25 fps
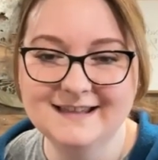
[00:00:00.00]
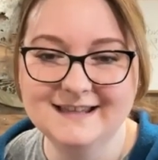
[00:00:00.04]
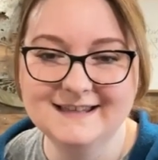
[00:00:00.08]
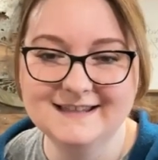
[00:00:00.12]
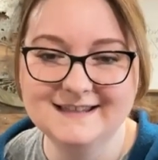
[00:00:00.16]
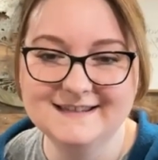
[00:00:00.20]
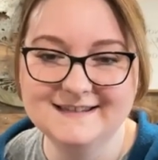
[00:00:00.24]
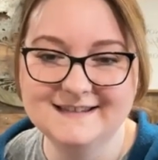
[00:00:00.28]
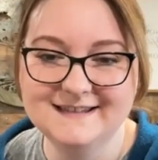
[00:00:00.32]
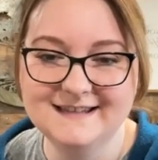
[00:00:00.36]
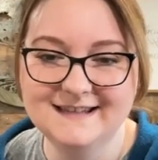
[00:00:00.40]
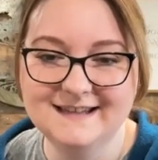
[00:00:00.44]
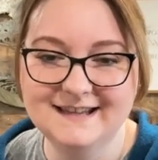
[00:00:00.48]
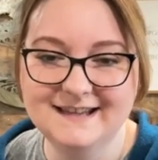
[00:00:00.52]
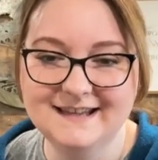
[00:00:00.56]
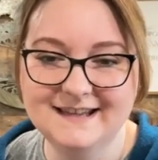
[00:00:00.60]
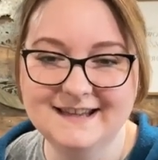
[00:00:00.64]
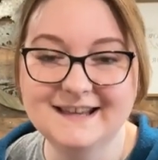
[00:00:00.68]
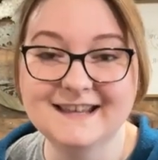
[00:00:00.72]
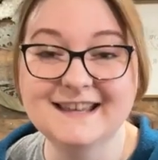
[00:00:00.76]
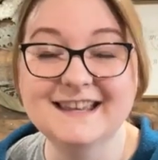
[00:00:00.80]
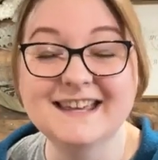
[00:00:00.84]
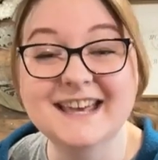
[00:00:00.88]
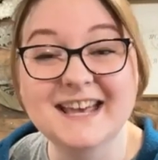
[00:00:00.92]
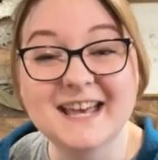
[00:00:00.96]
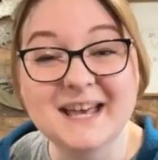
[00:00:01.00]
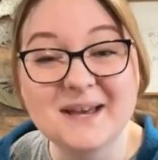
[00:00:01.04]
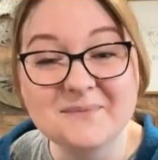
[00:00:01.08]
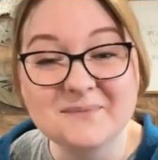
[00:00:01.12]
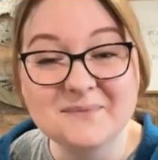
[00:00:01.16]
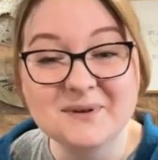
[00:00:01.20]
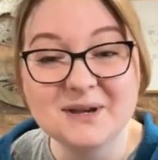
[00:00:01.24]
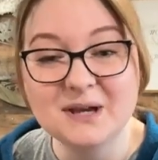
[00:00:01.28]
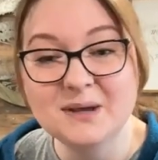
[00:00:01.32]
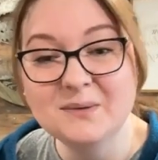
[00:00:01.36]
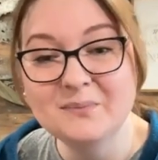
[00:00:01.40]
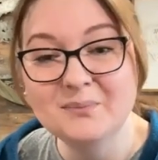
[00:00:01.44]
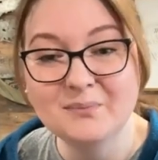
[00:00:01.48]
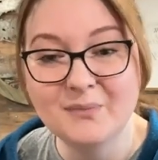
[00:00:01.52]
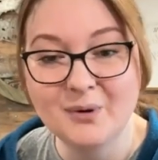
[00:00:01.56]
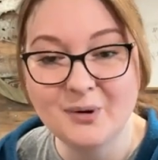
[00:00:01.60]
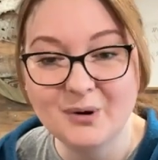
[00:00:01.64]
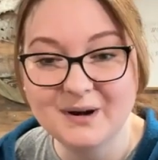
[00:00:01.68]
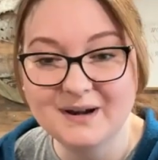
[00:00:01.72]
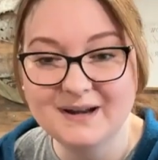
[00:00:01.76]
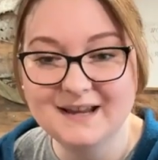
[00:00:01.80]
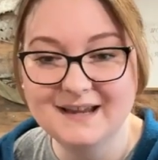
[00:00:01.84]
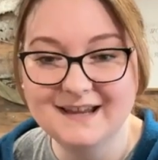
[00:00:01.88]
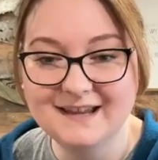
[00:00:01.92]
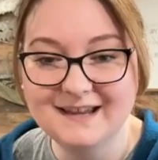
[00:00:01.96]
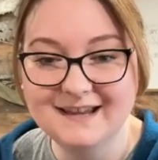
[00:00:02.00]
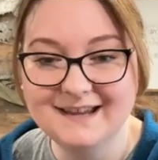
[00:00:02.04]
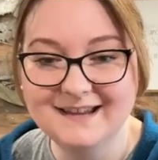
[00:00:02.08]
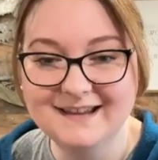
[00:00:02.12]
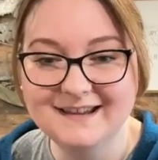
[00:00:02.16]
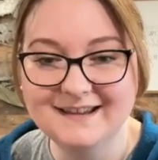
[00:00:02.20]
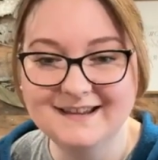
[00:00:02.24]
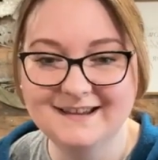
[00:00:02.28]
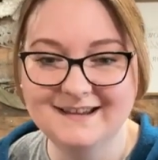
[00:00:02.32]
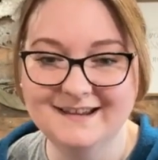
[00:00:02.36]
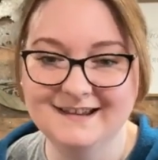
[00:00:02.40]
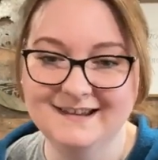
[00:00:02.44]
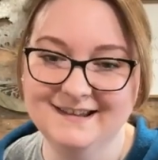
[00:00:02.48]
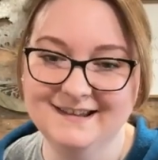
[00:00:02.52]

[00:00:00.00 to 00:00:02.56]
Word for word: Let's see. Kim, good morning.